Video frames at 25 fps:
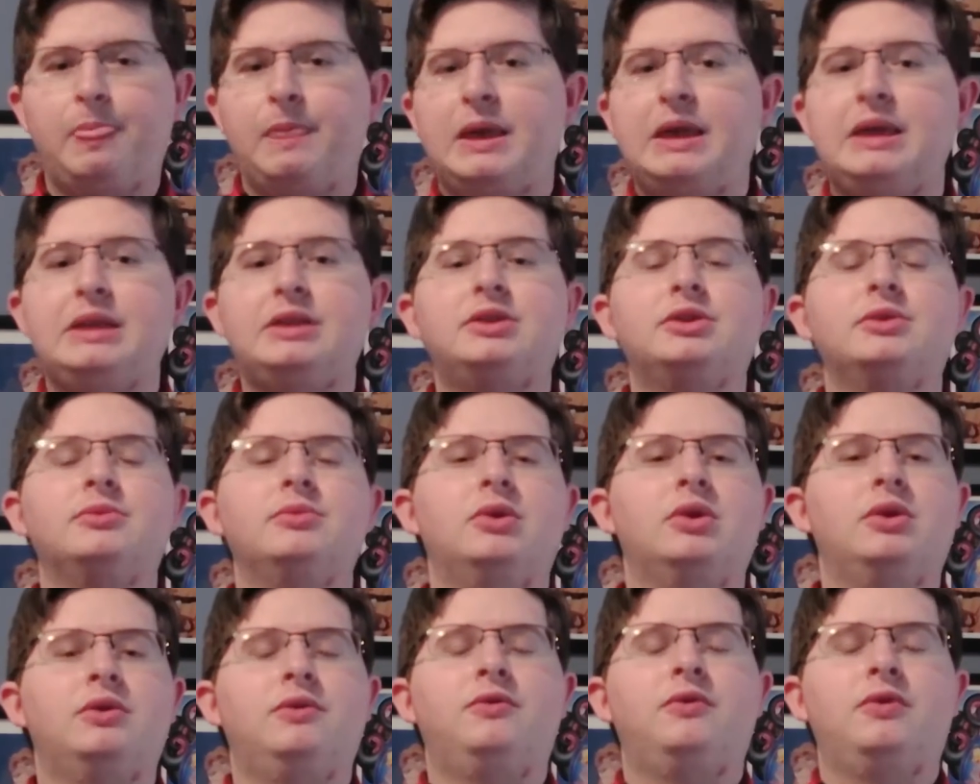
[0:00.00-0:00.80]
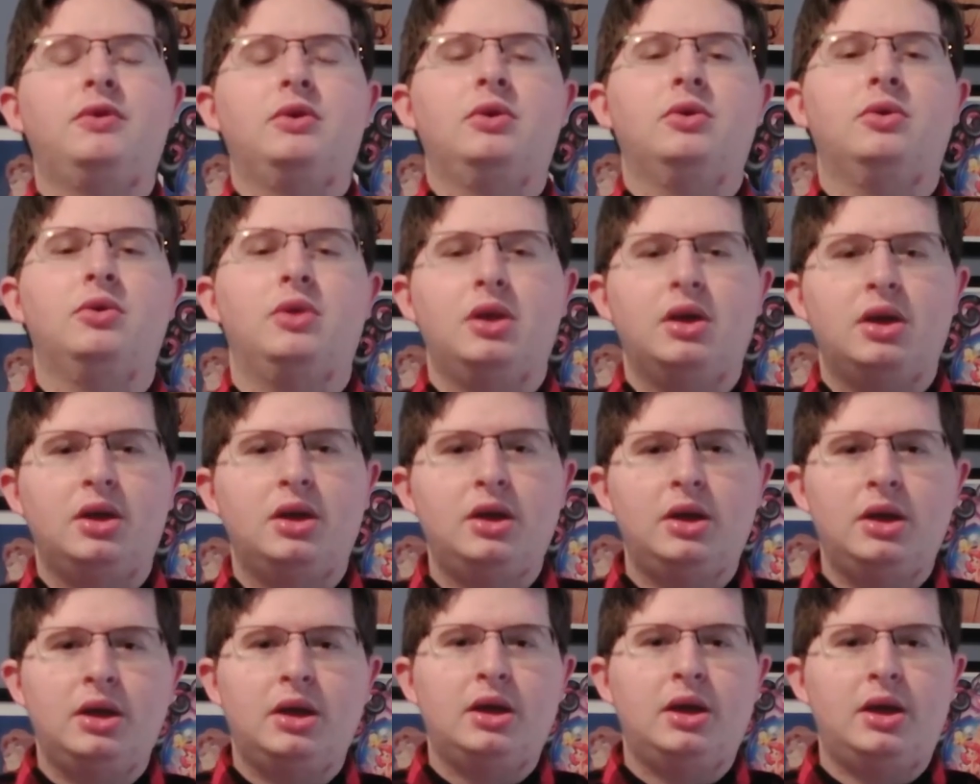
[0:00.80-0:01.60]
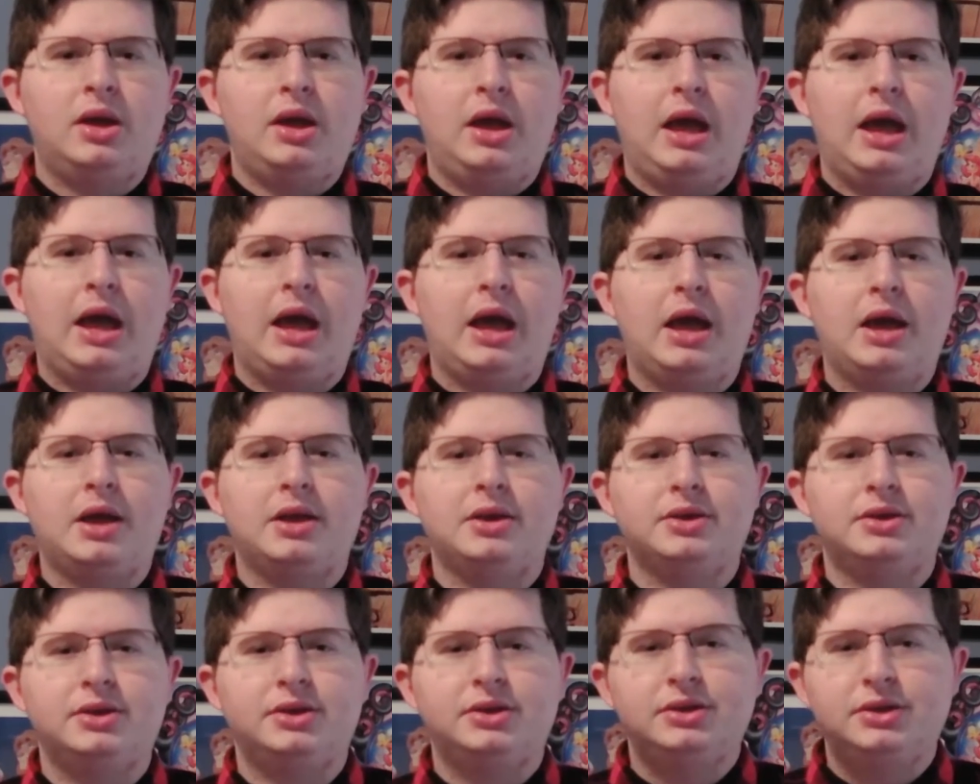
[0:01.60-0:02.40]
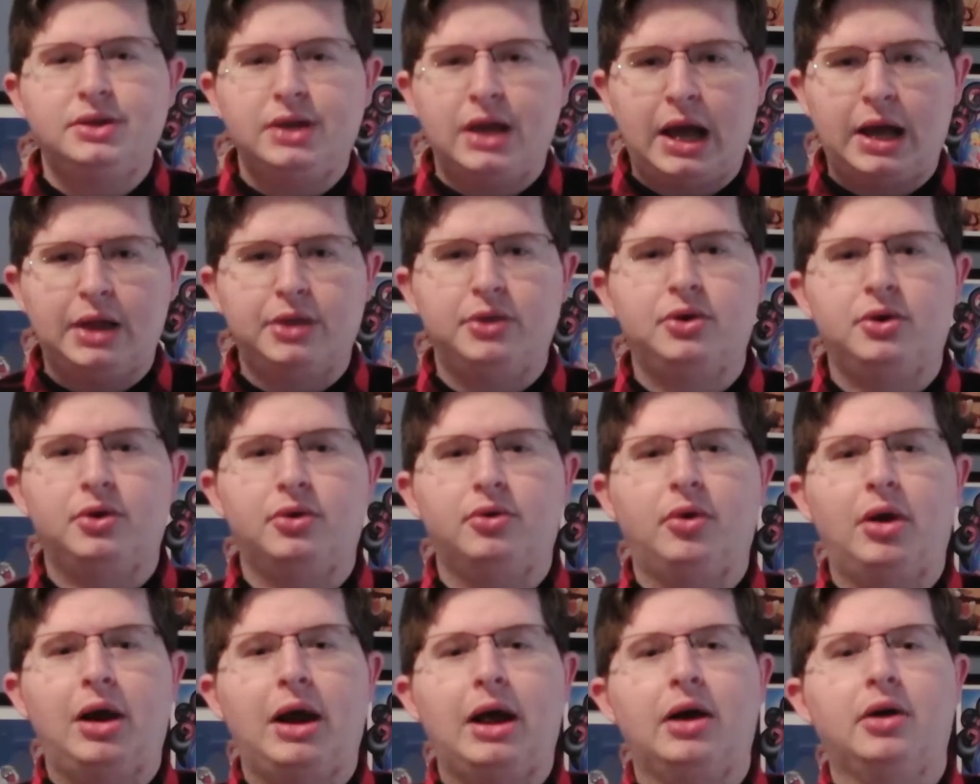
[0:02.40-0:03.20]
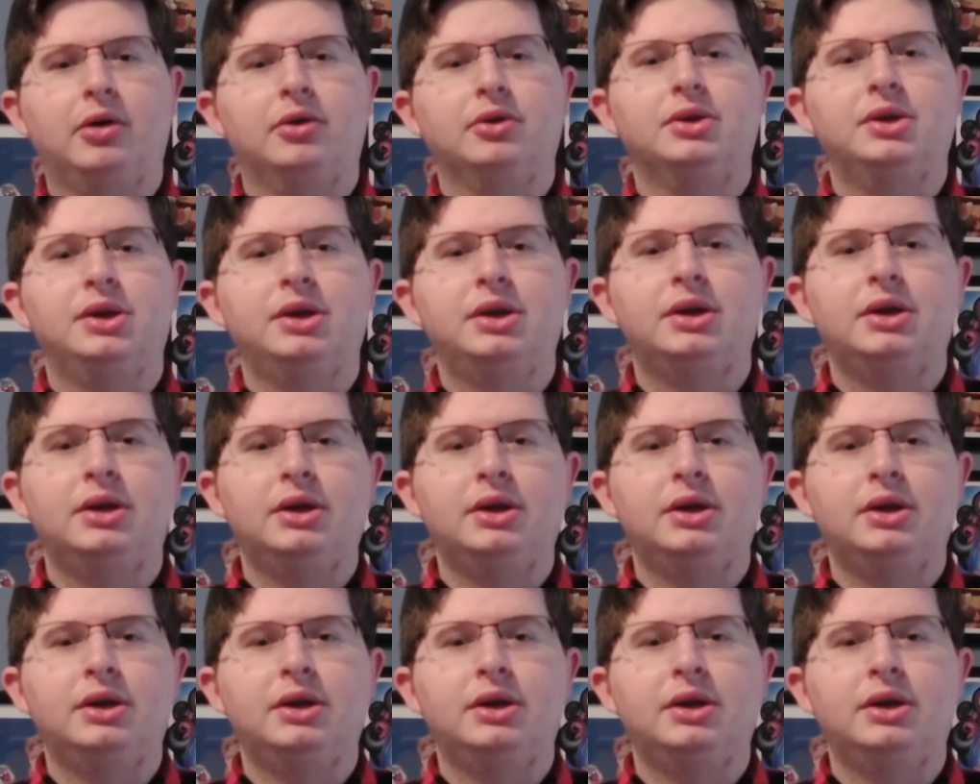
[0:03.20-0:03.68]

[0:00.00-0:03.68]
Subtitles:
eat some good food, and gather around,